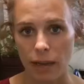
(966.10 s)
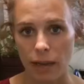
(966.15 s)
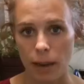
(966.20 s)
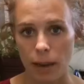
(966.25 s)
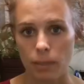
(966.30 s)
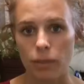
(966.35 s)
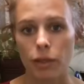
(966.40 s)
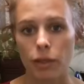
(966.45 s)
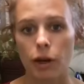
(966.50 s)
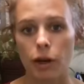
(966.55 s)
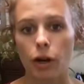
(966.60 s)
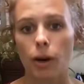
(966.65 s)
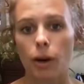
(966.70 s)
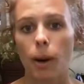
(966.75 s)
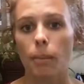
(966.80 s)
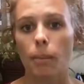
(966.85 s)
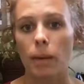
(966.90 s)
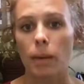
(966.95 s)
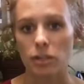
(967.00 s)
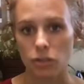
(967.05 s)
of them,
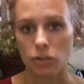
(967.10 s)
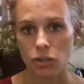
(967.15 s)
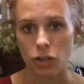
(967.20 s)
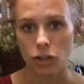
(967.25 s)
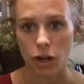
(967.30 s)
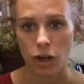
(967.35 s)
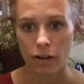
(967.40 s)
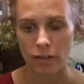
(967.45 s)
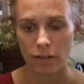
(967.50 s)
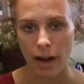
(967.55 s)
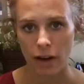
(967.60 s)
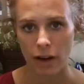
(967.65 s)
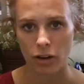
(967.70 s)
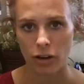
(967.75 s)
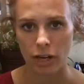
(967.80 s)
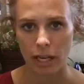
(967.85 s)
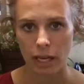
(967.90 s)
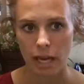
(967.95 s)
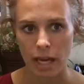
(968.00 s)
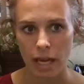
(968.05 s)
their muscles started
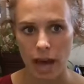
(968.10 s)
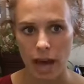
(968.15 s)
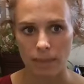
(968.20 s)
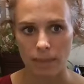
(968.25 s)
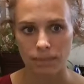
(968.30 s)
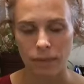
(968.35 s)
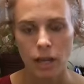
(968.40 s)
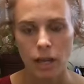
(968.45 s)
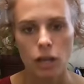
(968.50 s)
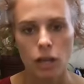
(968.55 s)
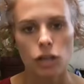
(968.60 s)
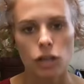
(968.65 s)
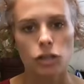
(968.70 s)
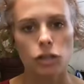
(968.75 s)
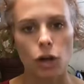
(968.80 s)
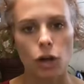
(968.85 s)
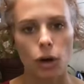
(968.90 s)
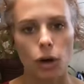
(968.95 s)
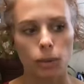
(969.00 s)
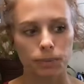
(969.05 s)
firing again.
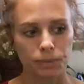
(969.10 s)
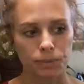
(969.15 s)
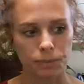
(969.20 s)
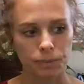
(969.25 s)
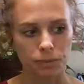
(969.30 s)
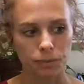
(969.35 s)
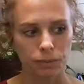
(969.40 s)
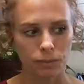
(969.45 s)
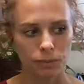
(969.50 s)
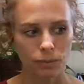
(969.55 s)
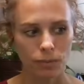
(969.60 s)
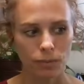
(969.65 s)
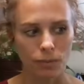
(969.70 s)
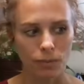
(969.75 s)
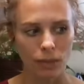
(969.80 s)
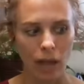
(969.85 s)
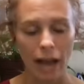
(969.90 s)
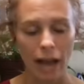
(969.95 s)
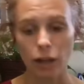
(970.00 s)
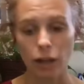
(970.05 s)
So
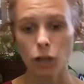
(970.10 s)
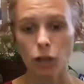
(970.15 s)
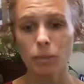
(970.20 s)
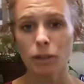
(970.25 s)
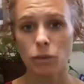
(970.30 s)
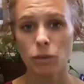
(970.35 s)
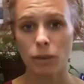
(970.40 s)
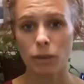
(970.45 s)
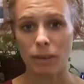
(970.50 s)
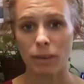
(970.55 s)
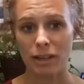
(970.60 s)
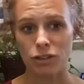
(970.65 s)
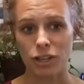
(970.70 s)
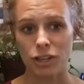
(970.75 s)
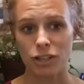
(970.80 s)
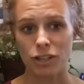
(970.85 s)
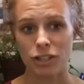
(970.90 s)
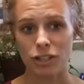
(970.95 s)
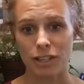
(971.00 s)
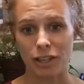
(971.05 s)
I could be doing my
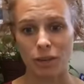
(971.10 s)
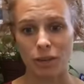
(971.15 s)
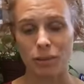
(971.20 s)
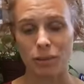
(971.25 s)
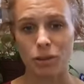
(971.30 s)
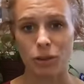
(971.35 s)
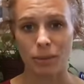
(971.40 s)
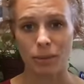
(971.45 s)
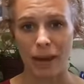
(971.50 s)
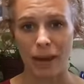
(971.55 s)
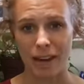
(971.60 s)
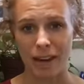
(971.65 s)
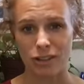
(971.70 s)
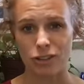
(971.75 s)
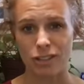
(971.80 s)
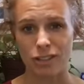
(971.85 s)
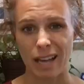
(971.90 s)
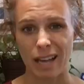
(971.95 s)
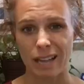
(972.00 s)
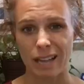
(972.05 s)
stretches, I could be doing my
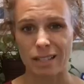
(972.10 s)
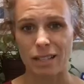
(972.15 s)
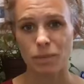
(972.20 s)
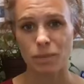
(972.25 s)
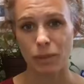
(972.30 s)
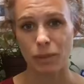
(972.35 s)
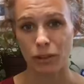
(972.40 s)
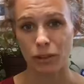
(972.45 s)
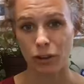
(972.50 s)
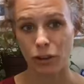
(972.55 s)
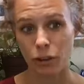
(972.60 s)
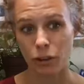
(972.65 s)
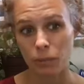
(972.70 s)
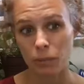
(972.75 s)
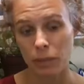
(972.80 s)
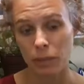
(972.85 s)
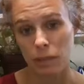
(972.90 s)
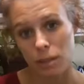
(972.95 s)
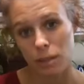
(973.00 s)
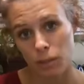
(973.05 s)
exercises, but there could
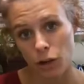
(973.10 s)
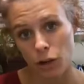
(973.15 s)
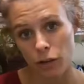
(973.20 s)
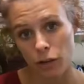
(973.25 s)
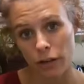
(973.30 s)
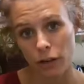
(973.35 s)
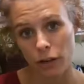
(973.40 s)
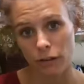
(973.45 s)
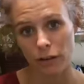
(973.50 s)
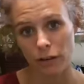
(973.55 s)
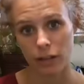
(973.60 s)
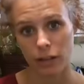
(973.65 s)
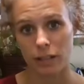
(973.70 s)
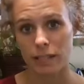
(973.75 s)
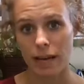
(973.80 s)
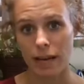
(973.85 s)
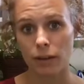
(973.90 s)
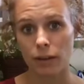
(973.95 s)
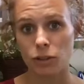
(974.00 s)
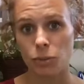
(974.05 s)
be some nerve
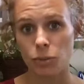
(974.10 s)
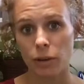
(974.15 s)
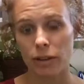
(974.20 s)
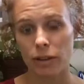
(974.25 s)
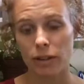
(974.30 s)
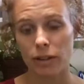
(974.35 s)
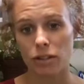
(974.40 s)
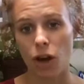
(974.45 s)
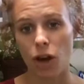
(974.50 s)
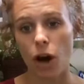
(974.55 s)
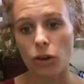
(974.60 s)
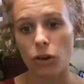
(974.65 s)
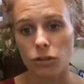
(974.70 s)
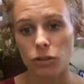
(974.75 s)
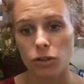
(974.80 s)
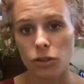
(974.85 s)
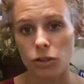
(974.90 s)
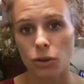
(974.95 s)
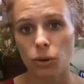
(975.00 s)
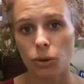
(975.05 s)
interference elsewhere that's
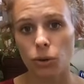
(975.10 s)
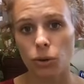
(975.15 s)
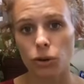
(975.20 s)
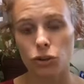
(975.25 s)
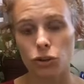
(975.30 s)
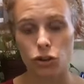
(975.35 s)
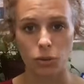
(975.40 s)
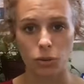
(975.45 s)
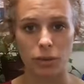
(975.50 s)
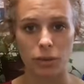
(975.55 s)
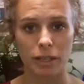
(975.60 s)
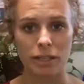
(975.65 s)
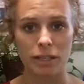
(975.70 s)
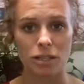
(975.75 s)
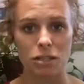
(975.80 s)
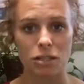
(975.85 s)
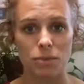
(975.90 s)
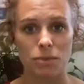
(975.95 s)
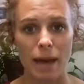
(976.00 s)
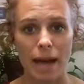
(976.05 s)
also contributing
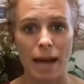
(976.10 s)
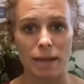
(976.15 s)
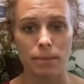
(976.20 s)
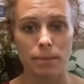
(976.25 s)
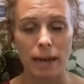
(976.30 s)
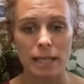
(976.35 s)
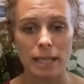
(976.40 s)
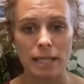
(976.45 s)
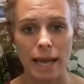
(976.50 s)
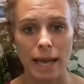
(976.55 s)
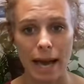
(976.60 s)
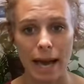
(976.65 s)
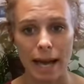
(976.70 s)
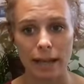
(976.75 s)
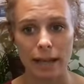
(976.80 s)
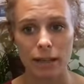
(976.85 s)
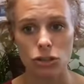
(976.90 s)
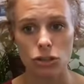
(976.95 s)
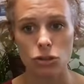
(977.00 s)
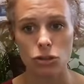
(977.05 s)
to my
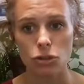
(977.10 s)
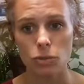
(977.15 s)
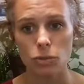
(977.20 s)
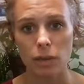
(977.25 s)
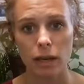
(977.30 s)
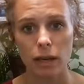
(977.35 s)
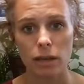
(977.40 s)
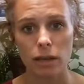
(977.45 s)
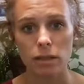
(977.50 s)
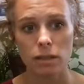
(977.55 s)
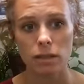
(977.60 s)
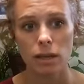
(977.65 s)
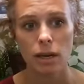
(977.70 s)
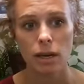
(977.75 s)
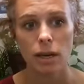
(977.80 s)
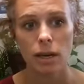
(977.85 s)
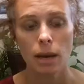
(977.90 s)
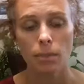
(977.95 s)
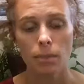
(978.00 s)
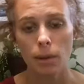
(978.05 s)
sciatic issues because
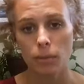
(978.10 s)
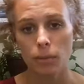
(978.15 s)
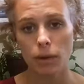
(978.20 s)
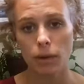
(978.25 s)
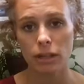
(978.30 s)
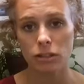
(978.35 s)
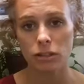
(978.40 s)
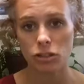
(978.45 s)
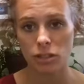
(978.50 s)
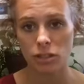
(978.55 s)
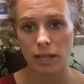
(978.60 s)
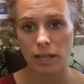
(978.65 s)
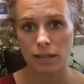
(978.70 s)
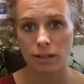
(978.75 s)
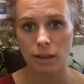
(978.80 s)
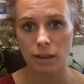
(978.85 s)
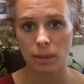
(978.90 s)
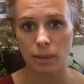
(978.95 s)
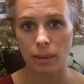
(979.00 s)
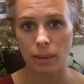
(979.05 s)
my brain's just not
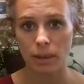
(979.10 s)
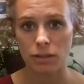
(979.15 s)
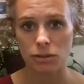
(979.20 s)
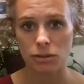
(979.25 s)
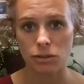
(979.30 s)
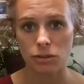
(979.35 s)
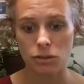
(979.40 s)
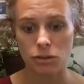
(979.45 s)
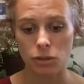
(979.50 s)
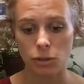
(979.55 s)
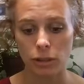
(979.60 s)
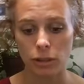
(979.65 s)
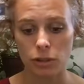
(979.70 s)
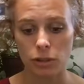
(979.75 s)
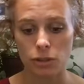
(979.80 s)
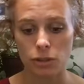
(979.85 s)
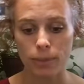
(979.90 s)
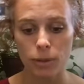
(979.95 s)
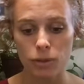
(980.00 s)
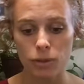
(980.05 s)
telling my muscles to do what
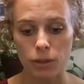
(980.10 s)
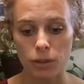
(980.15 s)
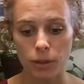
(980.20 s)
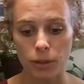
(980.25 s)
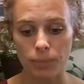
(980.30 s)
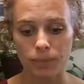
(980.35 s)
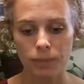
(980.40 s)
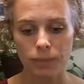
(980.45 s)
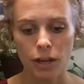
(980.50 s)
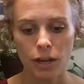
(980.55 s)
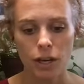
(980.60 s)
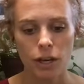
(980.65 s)
they're supposed to.